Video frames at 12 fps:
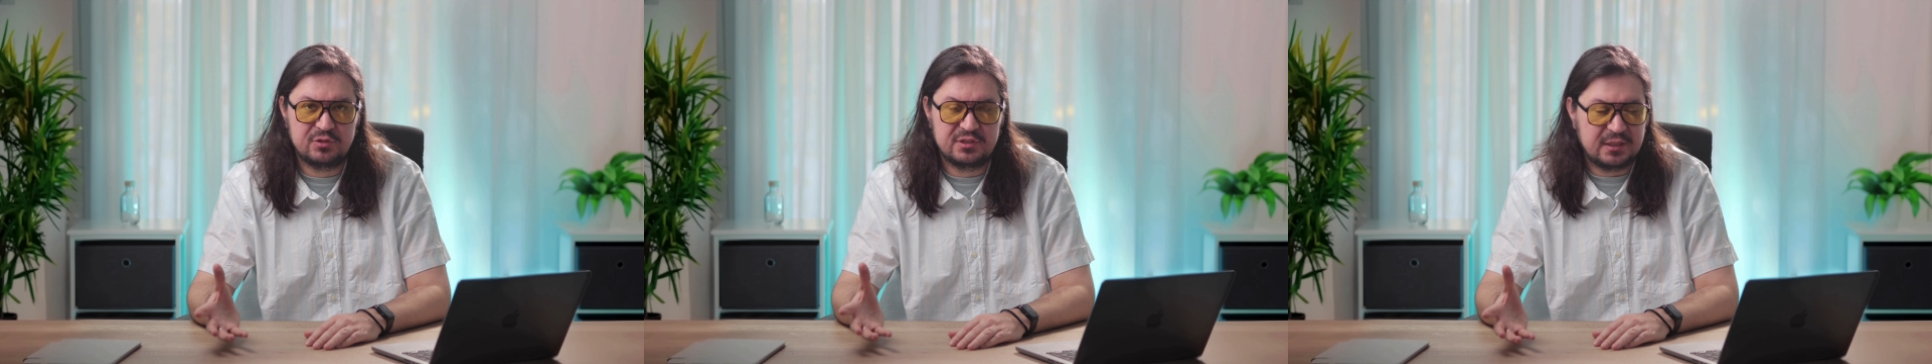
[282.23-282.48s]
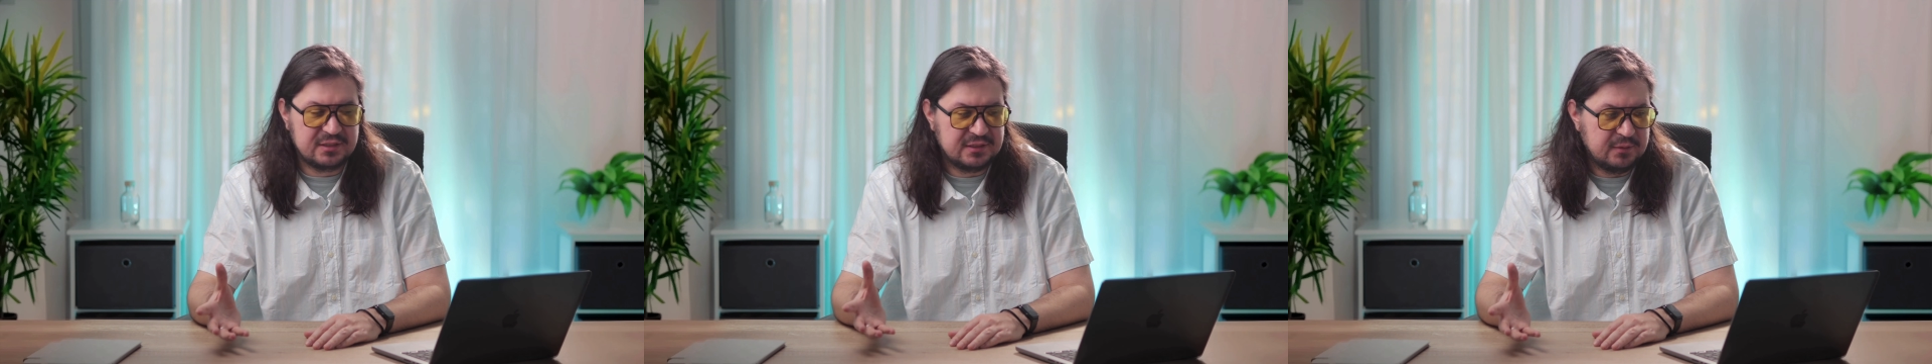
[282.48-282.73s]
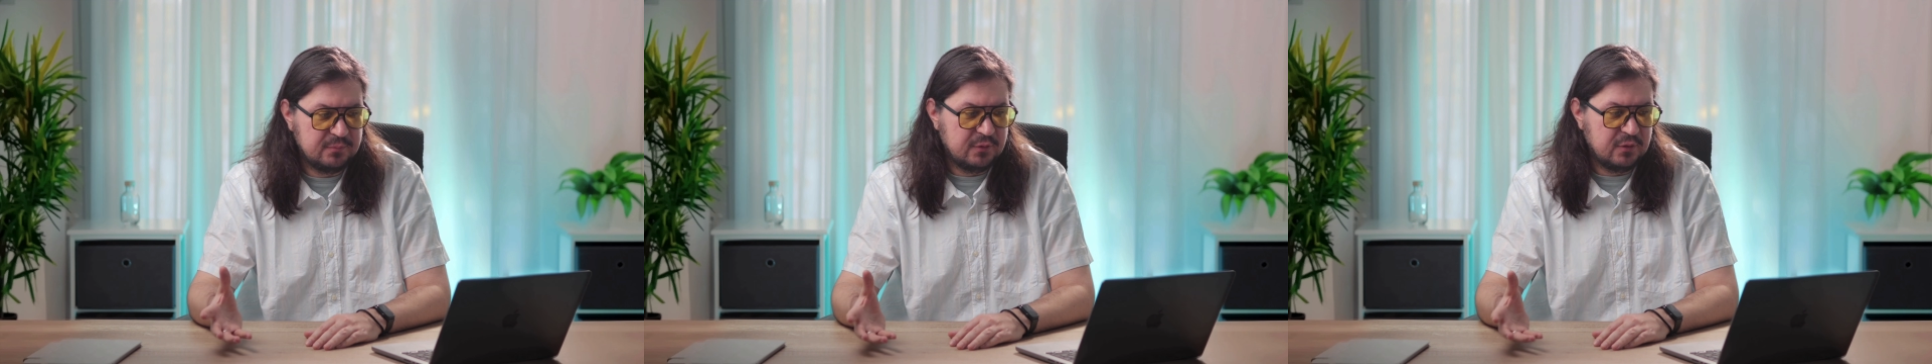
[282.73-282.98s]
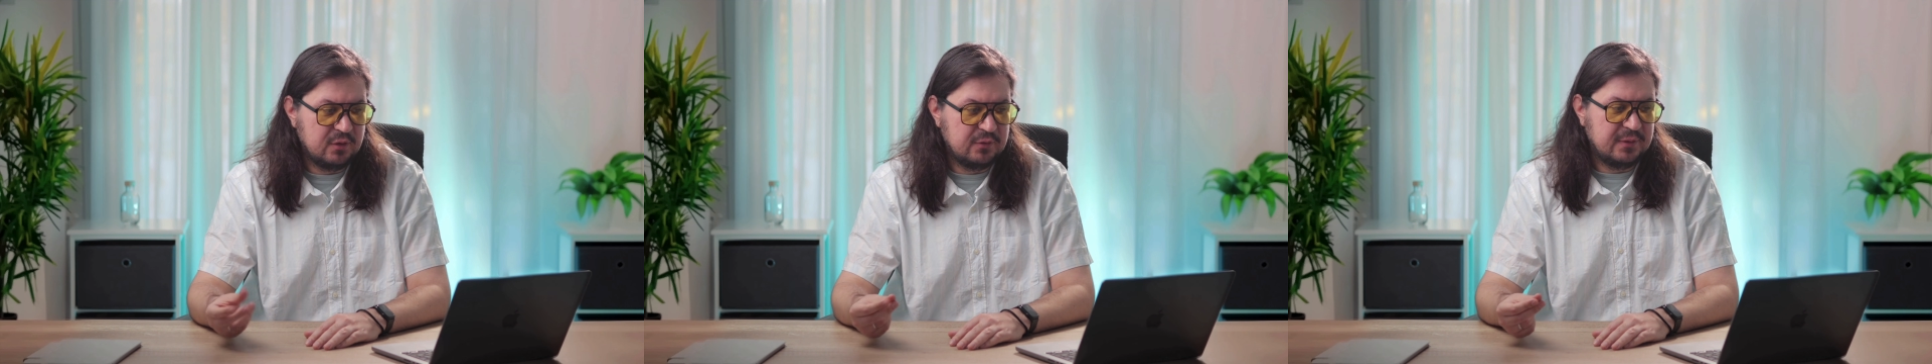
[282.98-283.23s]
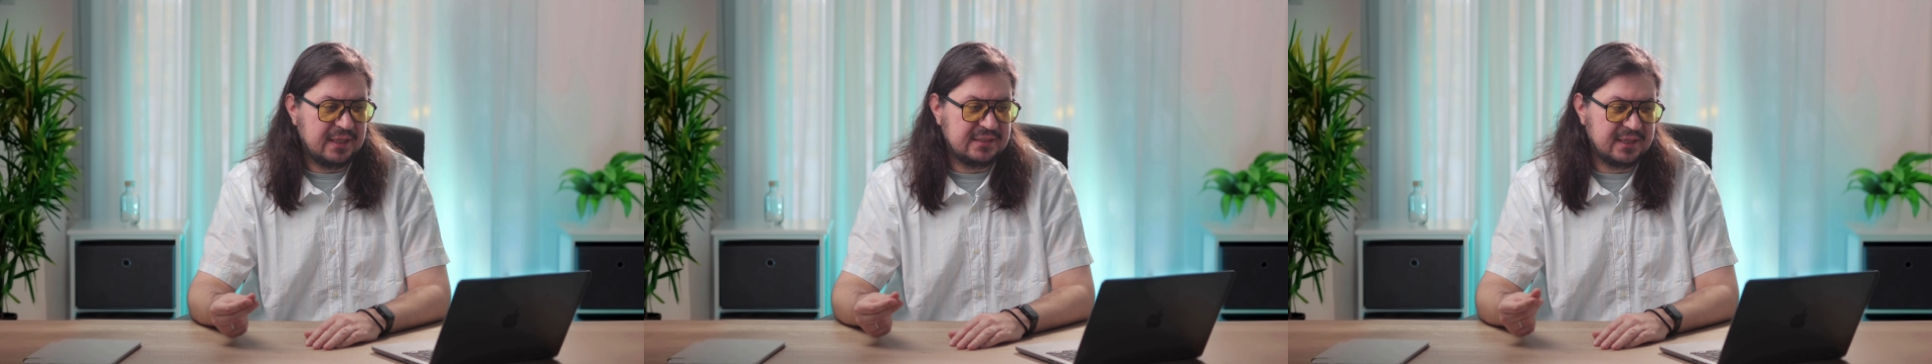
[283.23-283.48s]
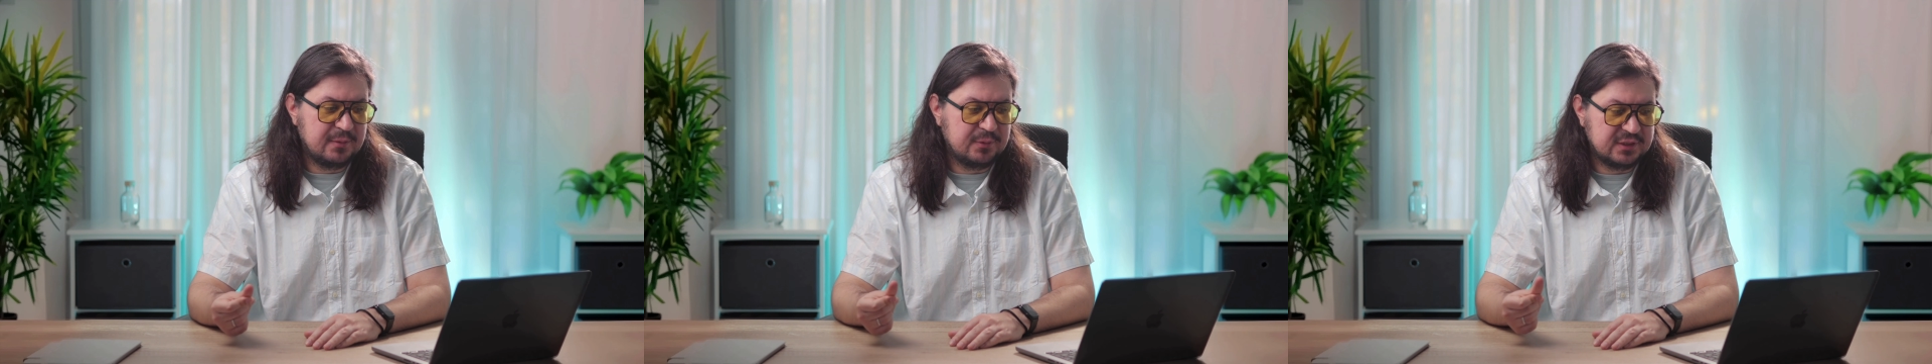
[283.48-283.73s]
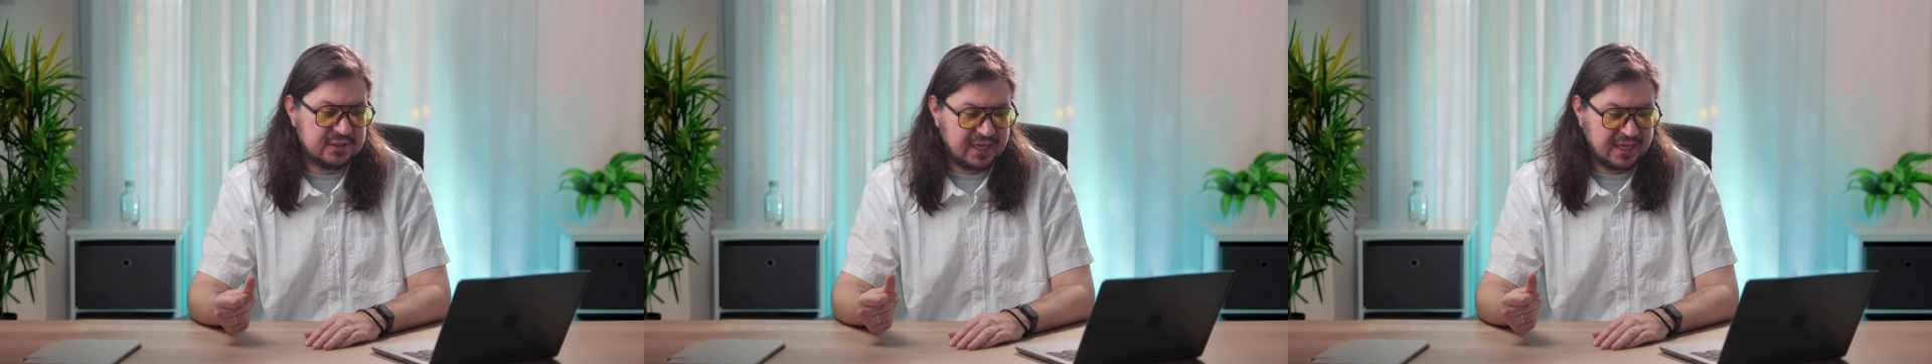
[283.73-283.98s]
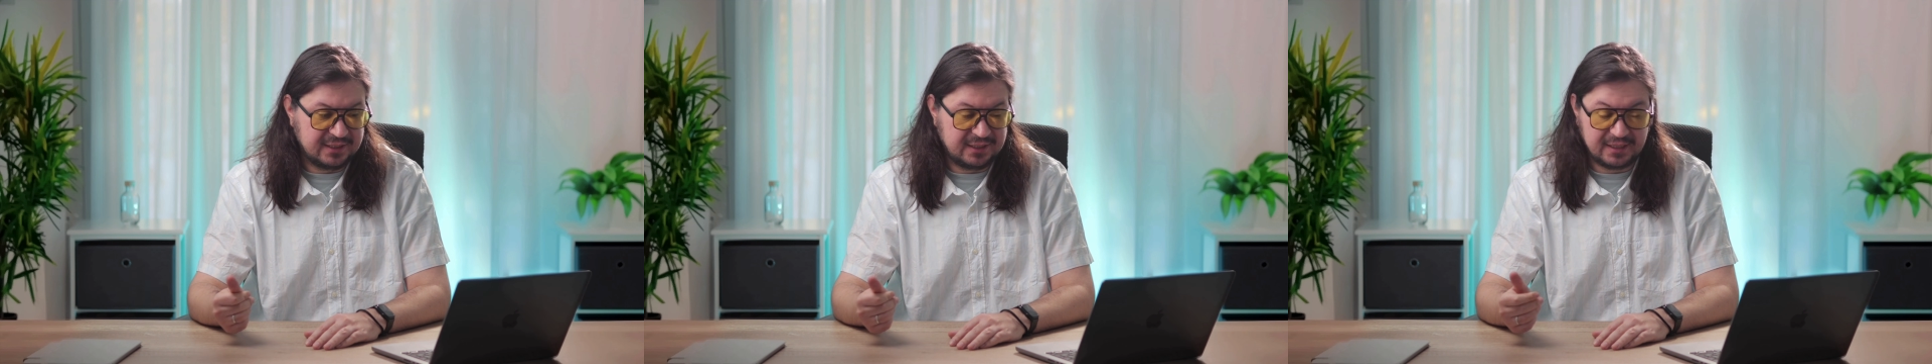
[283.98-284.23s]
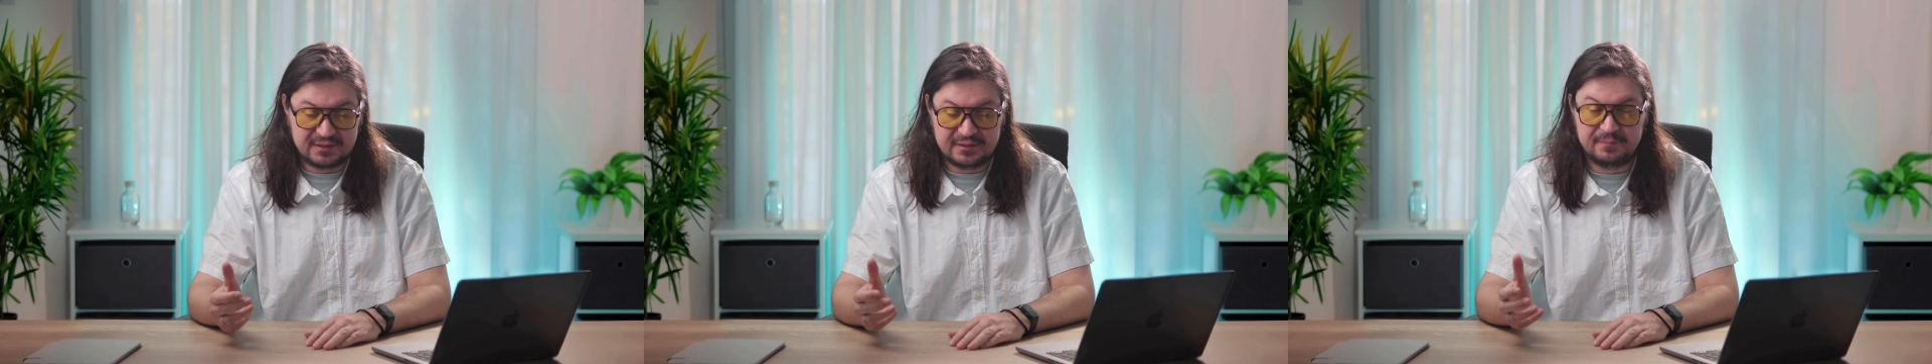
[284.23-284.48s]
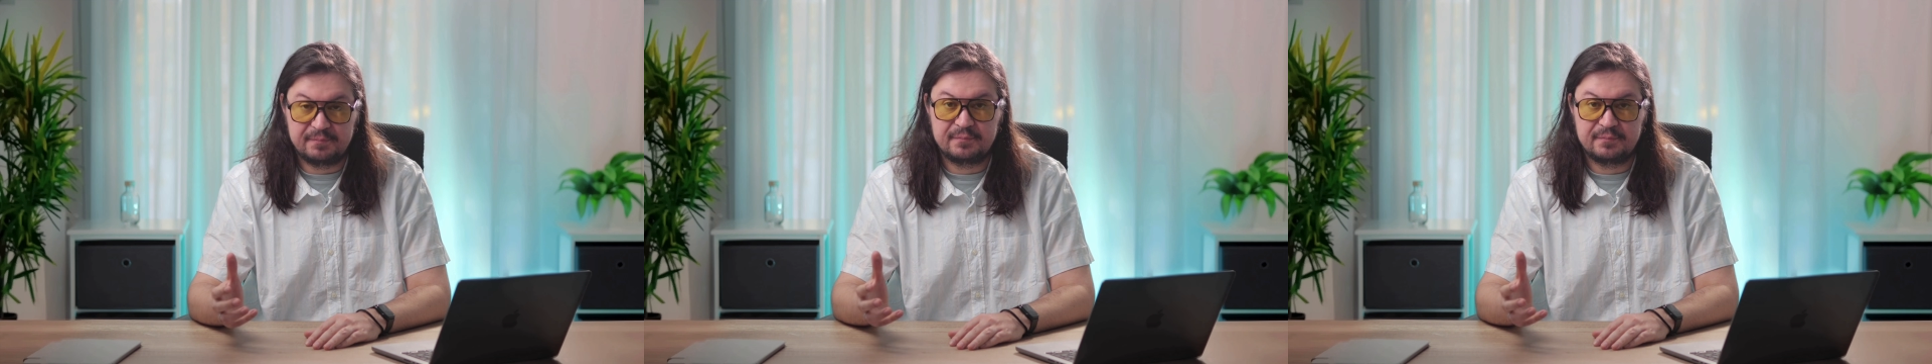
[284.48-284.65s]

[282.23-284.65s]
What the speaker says: system of established guidelines.